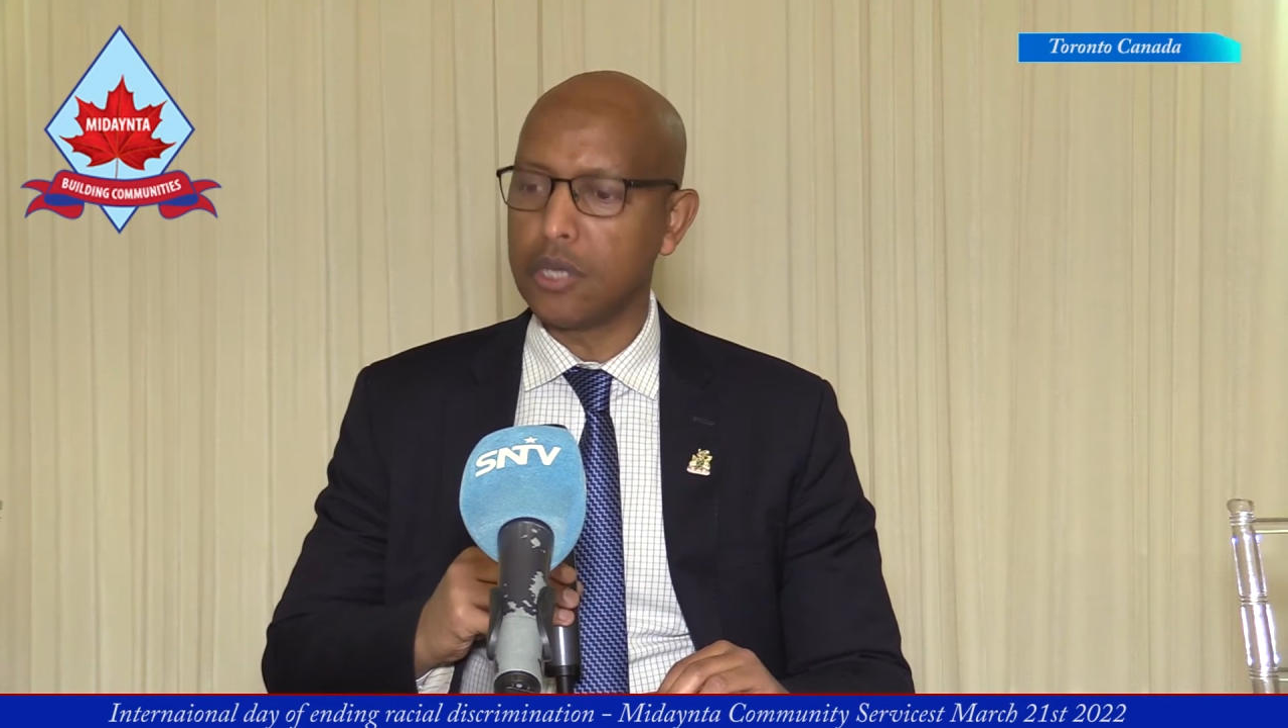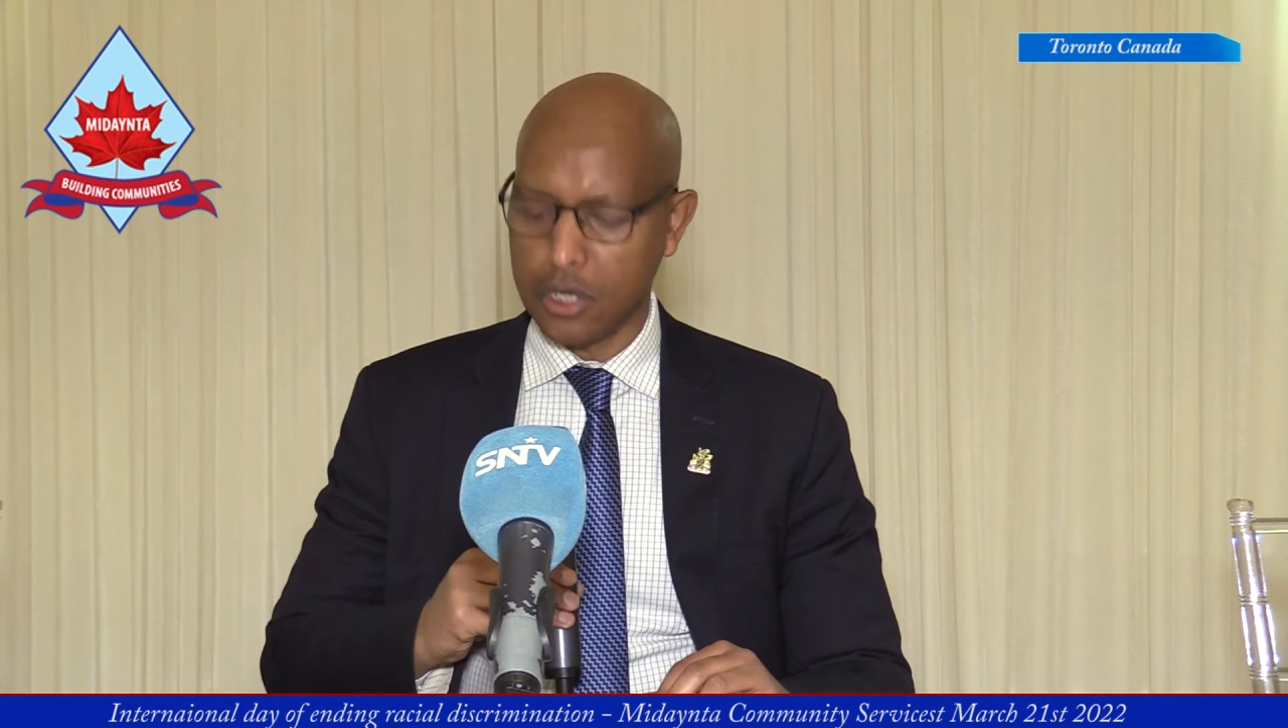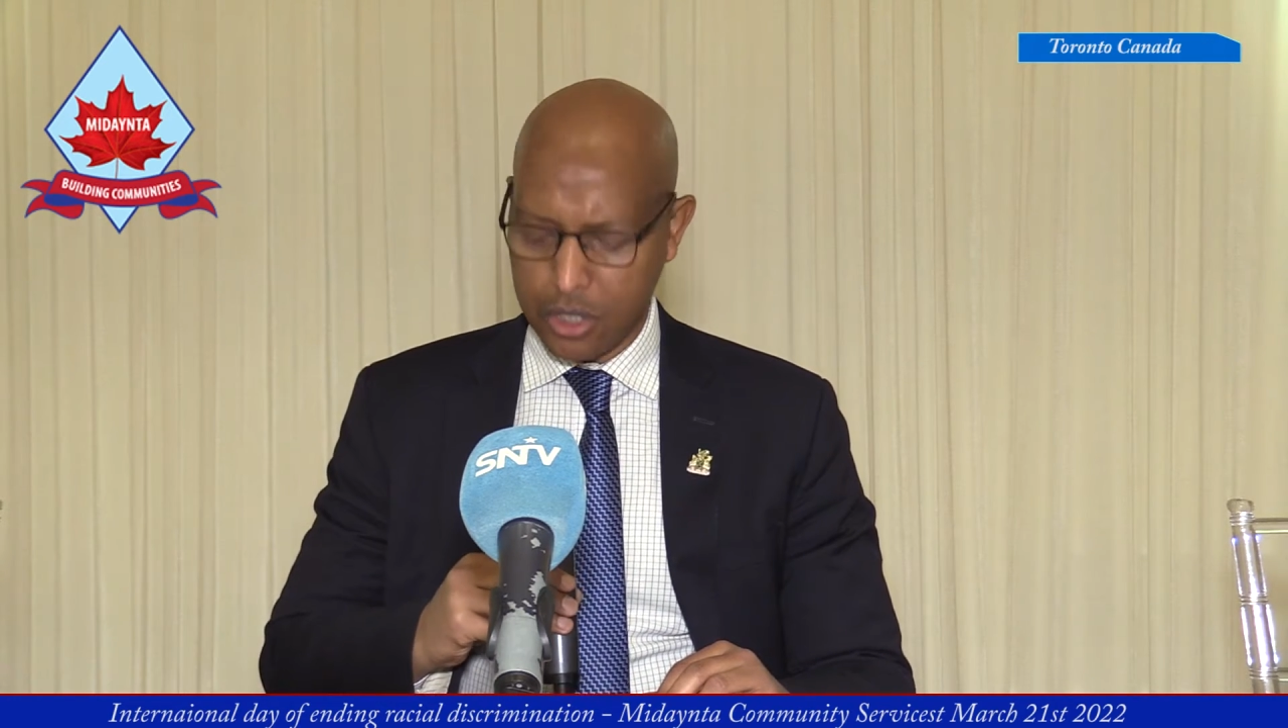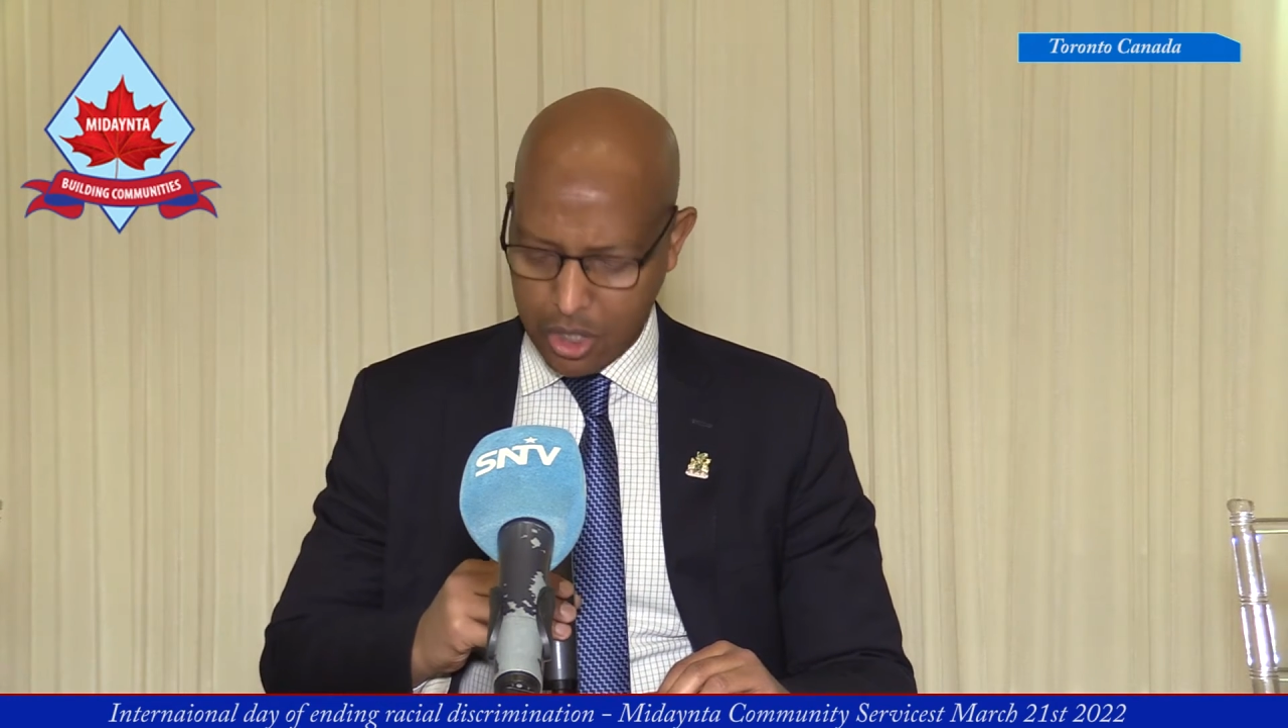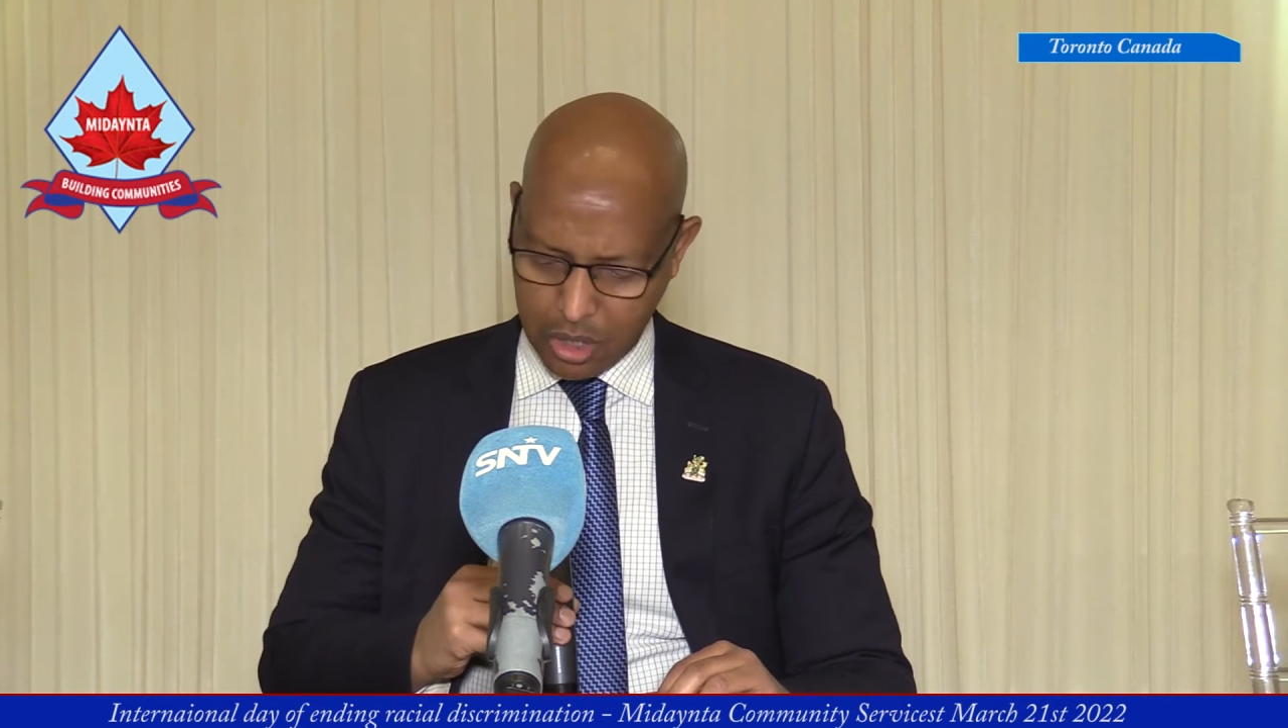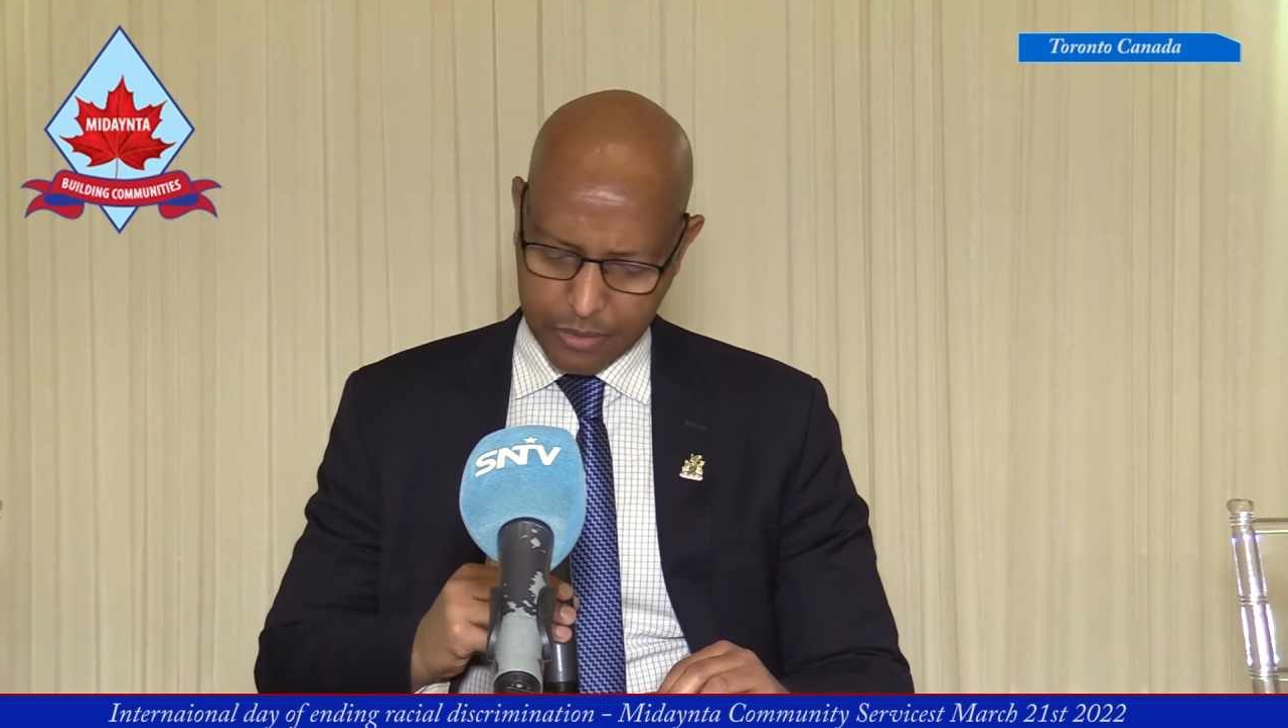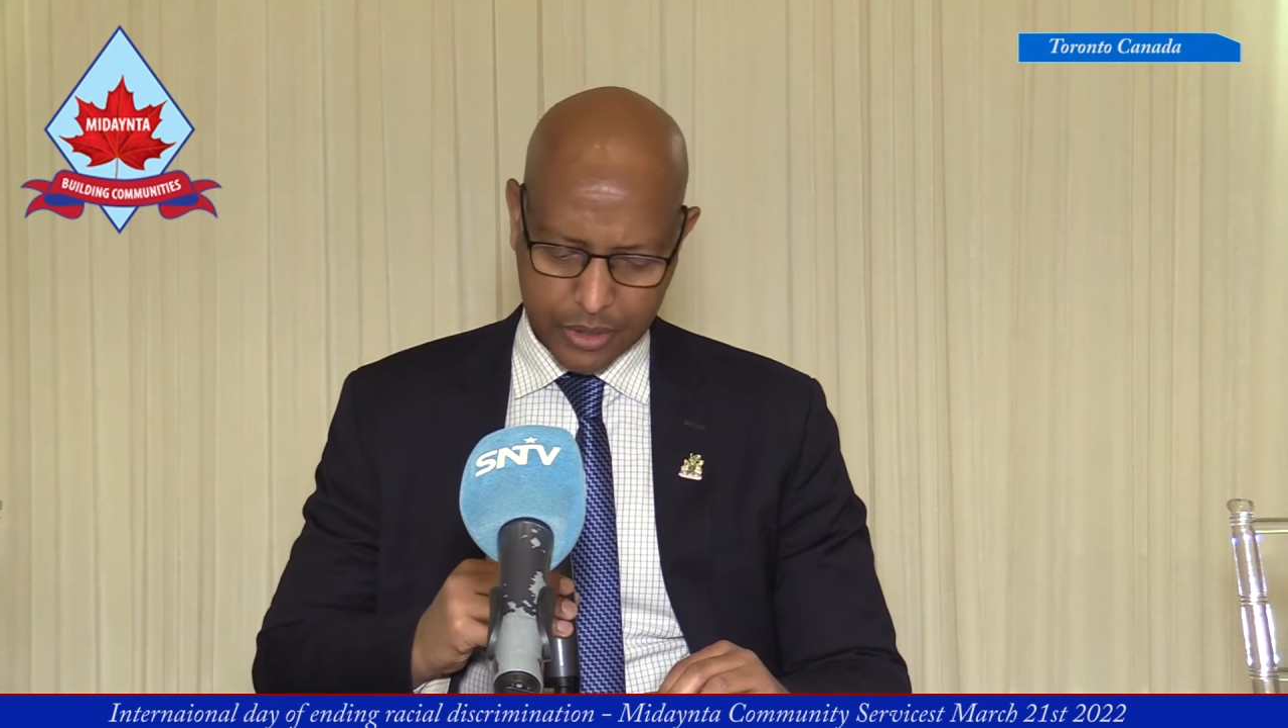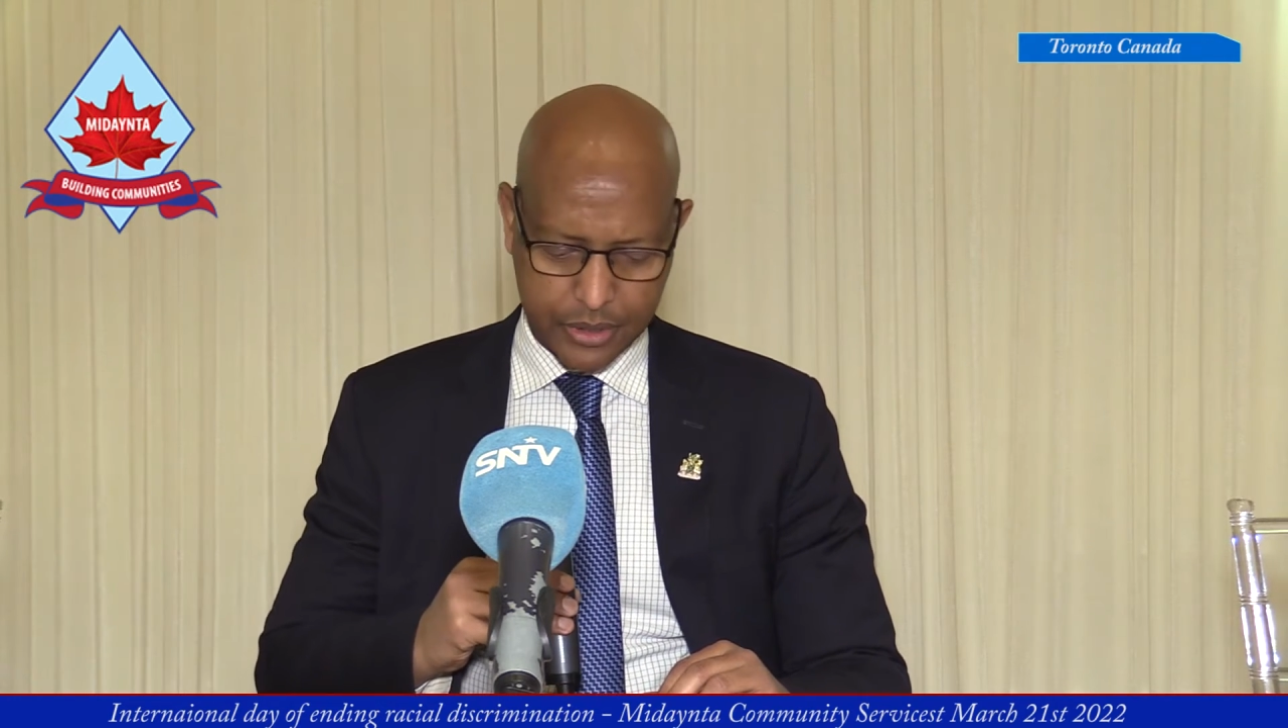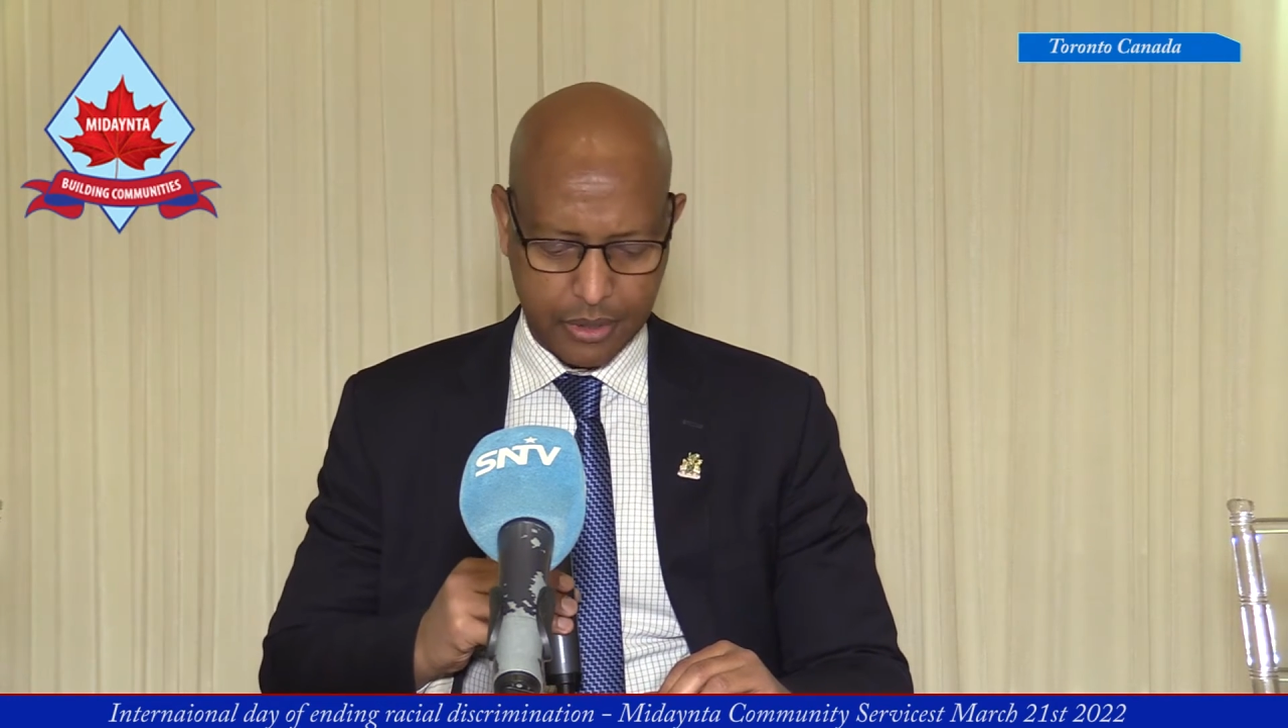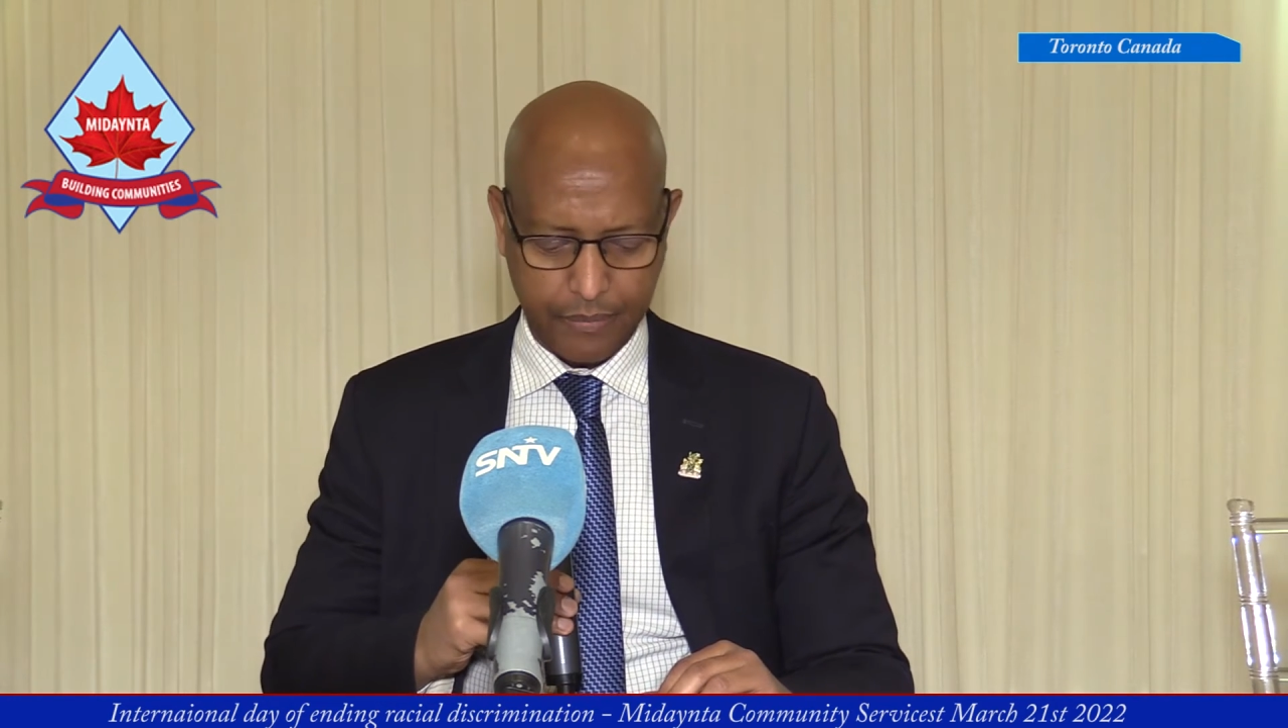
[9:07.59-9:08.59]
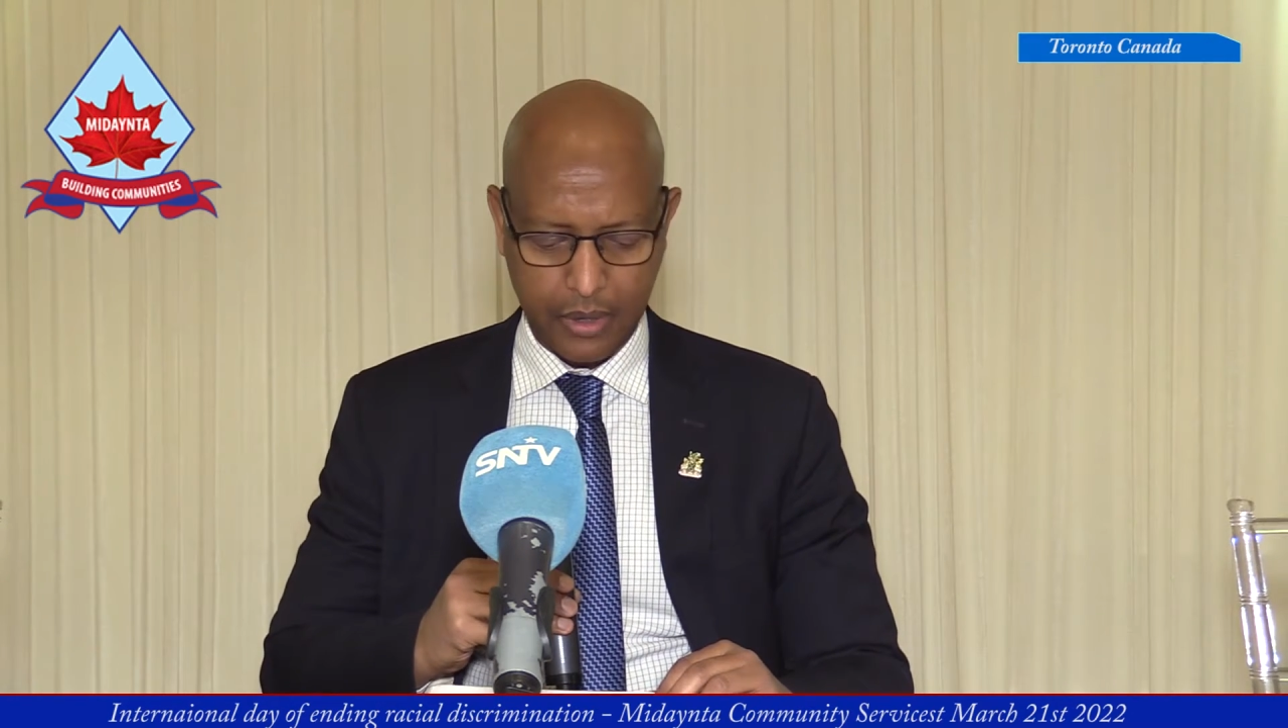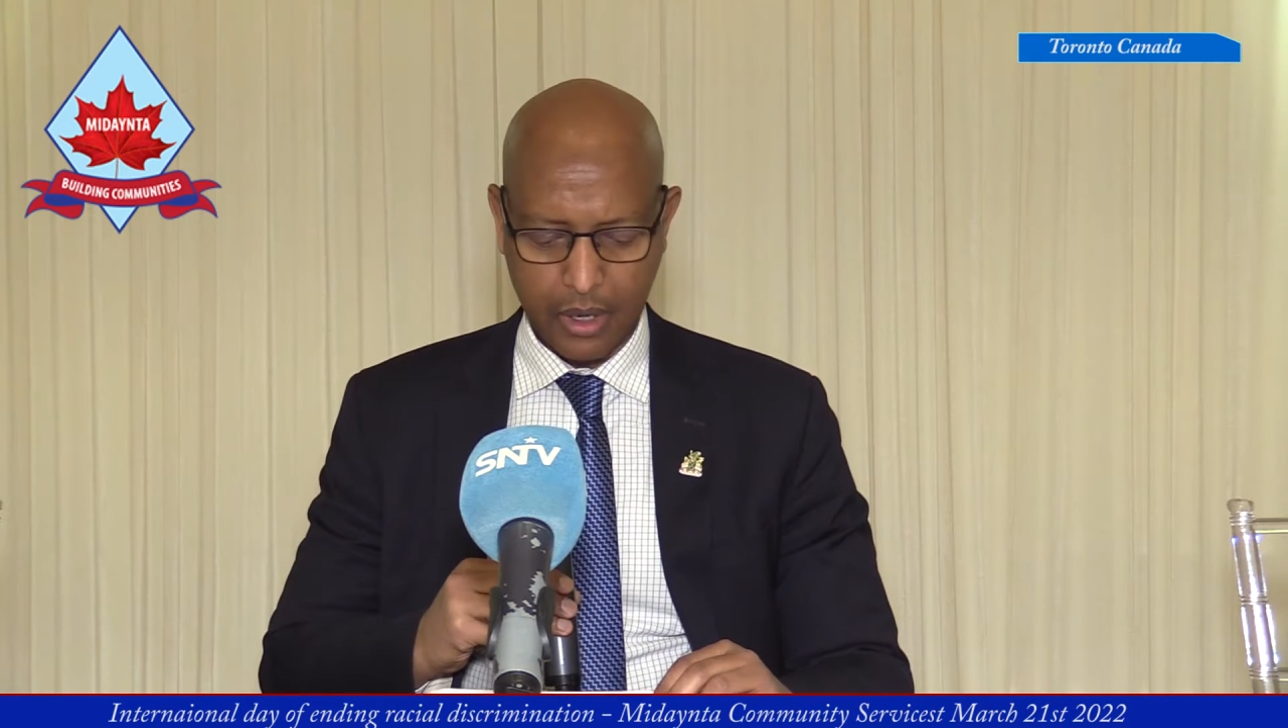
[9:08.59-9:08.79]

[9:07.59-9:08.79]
enormous,